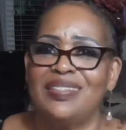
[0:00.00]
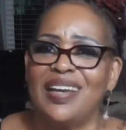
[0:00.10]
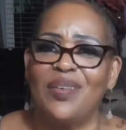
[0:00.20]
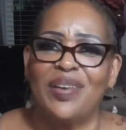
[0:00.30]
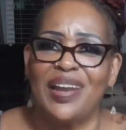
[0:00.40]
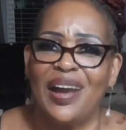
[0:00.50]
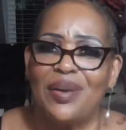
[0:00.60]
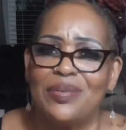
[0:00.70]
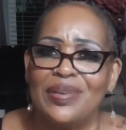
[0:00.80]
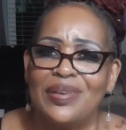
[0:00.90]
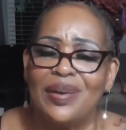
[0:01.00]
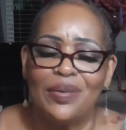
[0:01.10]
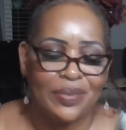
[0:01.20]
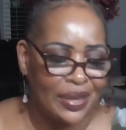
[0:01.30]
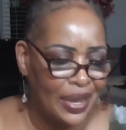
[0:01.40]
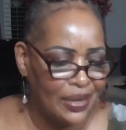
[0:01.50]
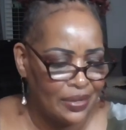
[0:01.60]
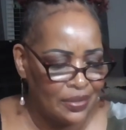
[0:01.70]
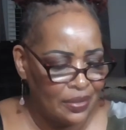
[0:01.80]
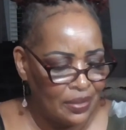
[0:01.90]
talk it out, you know. You got
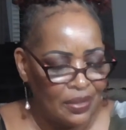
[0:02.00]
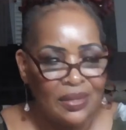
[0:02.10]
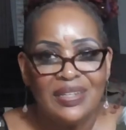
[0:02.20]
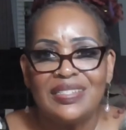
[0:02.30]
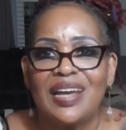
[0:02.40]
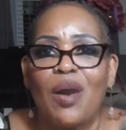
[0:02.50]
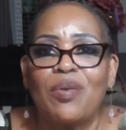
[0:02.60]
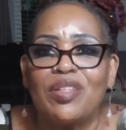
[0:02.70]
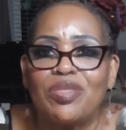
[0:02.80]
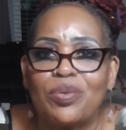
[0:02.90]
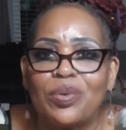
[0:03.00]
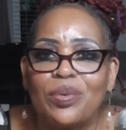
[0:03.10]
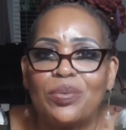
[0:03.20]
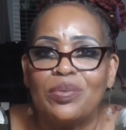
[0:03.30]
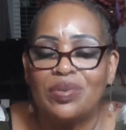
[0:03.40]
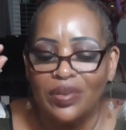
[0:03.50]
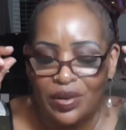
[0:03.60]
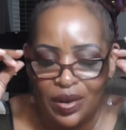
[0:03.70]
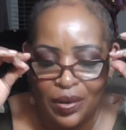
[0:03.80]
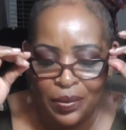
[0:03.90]
to talk it through,
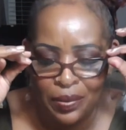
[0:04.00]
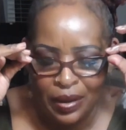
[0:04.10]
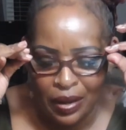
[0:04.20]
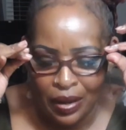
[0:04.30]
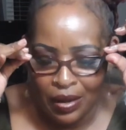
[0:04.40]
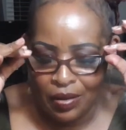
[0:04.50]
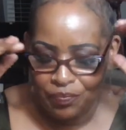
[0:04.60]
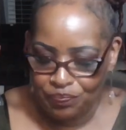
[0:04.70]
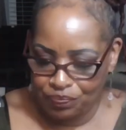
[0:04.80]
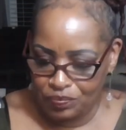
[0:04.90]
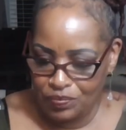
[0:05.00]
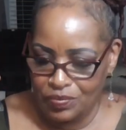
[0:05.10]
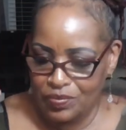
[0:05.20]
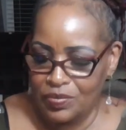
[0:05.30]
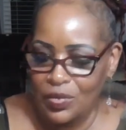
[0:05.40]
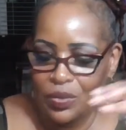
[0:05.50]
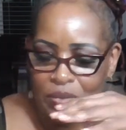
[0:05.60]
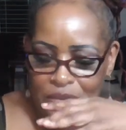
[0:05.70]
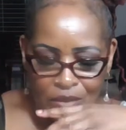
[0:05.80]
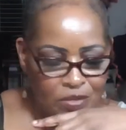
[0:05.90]
you know. Oh,
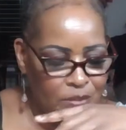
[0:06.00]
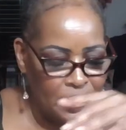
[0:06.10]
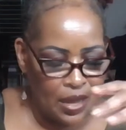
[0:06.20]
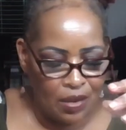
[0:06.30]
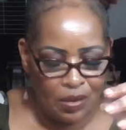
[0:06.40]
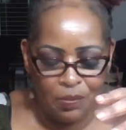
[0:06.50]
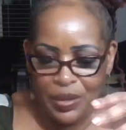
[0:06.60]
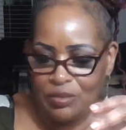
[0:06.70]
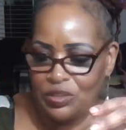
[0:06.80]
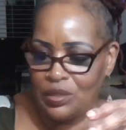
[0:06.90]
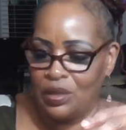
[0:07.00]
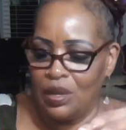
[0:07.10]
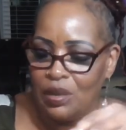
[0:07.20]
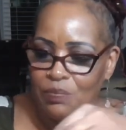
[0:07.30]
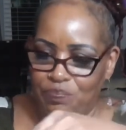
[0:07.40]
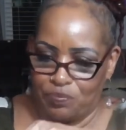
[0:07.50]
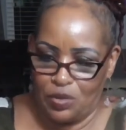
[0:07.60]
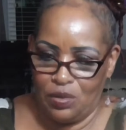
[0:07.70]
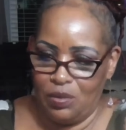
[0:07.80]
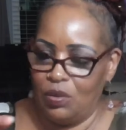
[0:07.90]
excuse me, y'all. I'm belching.
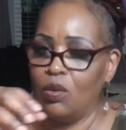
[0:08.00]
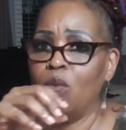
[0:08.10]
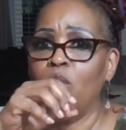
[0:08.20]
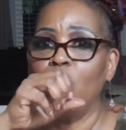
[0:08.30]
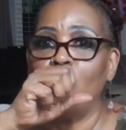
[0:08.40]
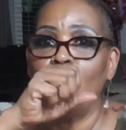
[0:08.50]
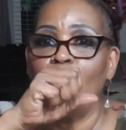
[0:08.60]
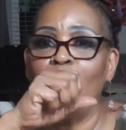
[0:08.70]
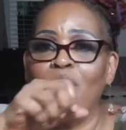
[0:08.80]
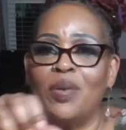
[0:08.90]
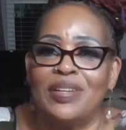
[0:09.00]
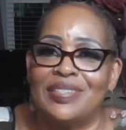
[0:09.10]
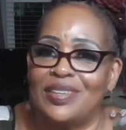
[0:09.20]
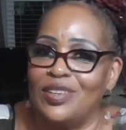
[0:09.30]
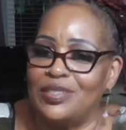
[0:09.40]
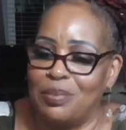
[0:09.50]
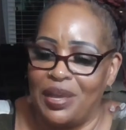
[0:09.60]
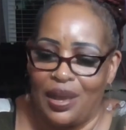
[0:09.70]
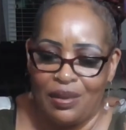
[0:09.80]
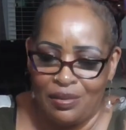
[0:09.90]
Yeah. Oh, excuse me.